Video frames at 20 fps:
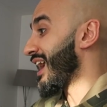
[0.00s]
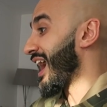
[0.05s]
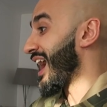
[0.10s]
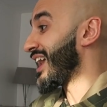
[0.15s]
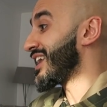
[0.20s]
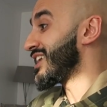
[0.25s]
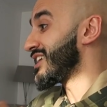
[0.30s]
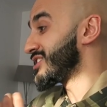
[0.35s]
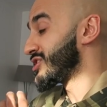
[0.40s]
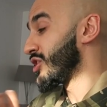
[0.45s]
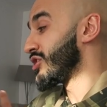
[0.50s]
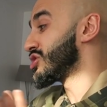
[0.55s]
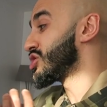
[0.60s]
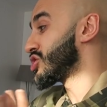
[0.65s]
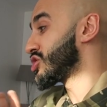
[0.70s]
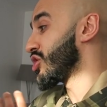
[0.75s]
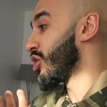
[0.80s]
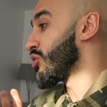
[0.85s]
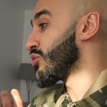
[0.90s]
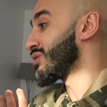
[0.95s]
and it does
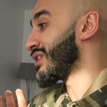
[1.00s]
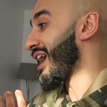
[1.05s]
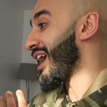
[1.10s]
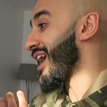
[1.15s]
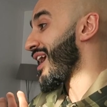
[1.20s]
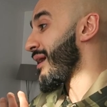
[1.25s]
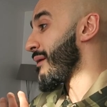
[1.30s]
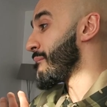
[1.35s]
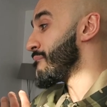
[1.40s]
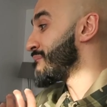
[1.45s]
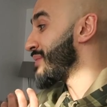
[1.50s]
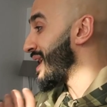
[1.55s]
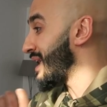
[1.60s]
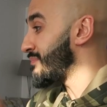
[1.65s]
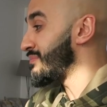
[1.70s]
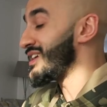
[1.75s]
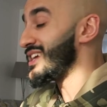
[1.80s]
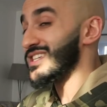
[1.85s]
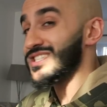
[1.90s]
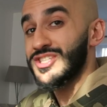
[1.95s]
show that
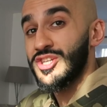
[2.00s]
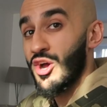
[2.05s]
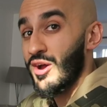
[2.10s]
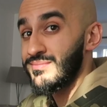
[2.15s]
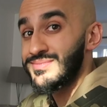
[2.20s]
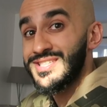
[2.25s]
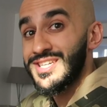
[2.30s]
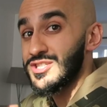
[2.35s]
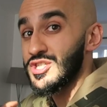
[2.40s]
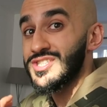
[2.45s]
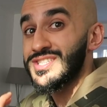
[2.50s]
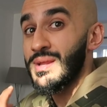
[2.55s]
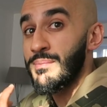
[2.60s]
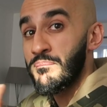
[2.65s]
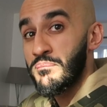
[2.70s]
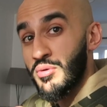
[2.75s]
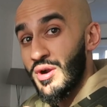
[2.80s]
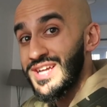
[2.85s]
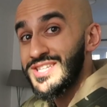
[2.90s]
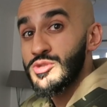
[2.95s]
maybe it's time to just
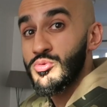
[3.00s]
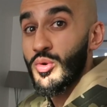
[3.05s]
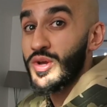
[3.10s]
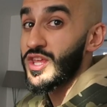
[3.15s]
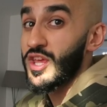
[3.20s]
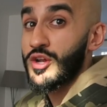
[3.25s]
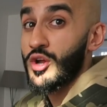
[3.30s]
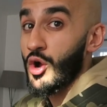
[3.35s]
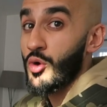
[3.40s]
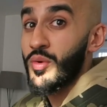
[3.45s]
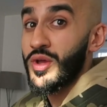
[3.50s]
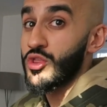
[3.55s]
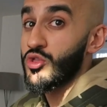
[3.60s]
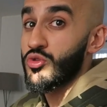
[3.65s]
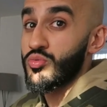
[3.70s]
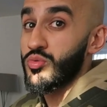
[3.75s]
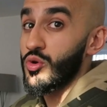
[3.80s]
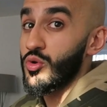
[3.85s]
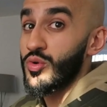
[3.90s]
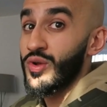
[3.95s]
embrace what you're going
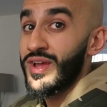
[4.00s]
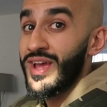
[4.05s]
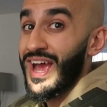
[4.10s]
through.